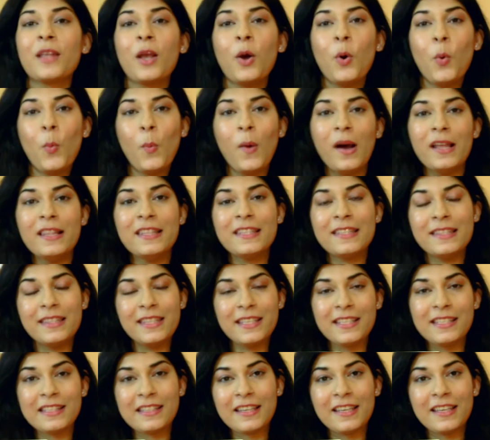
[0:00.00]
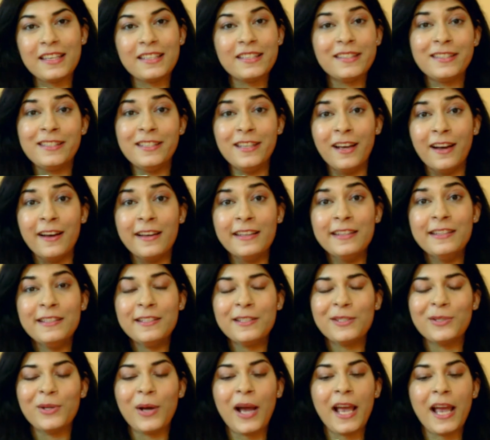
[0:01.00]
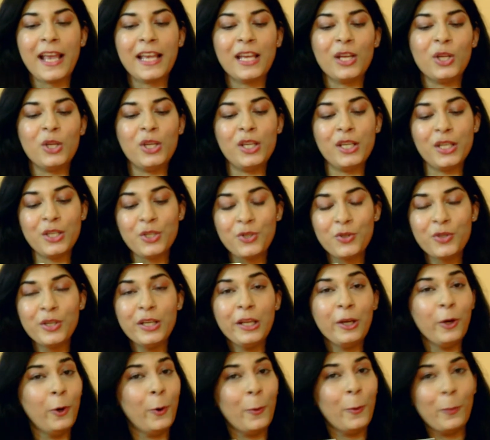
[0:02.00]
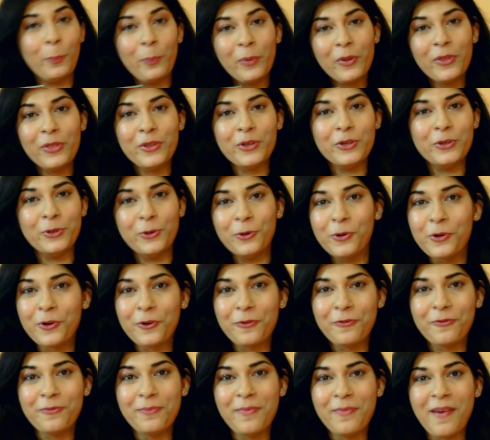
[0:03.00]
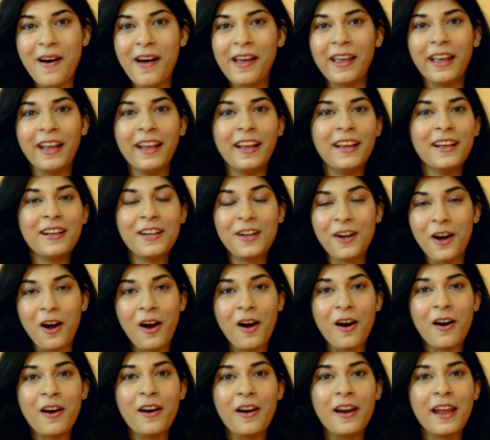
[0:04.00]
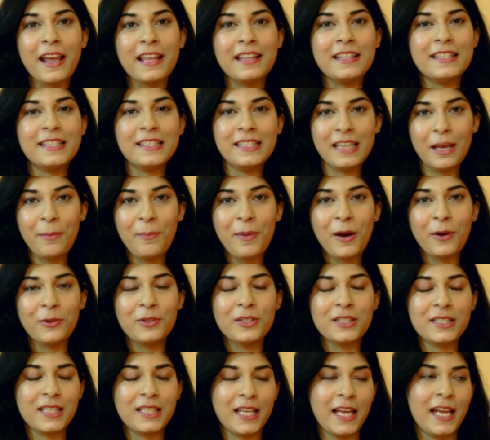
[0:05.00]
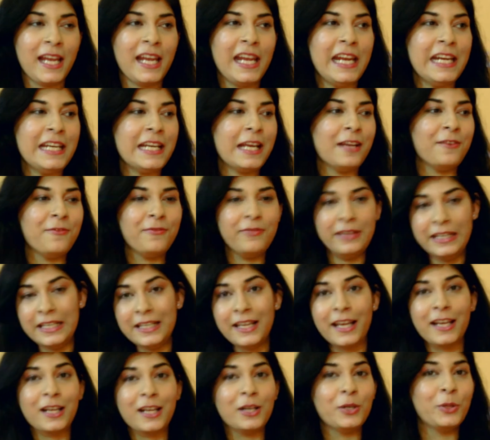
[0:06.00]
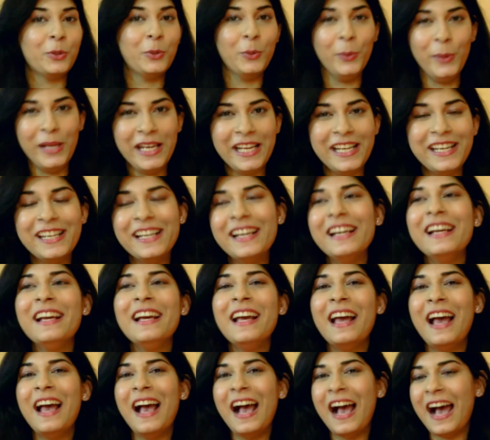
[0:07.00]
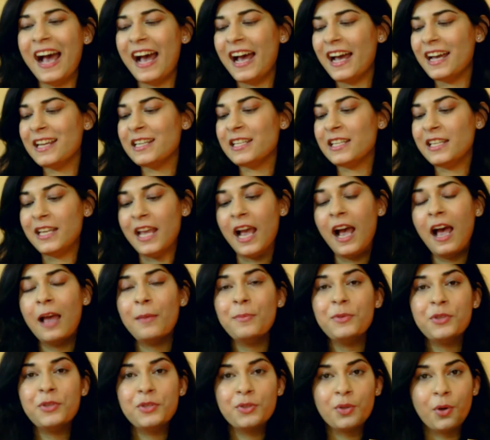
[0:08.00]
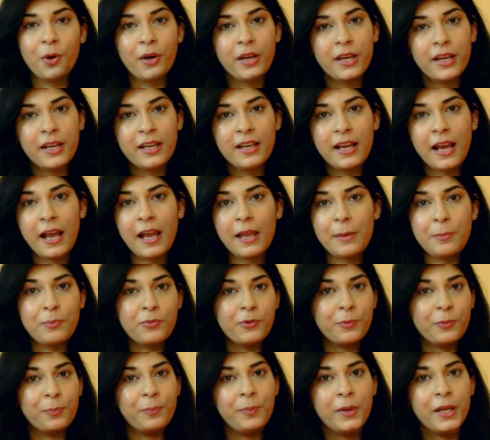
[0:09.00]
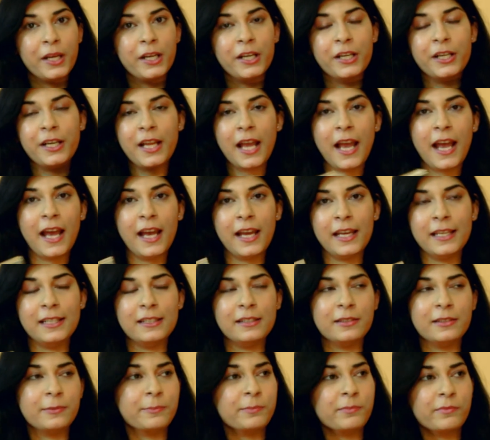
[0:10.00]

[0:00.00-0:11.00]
once this is done so I can literally open the door of my car and step outside and feel like a queen and yeah I'm sorted I'm prepared and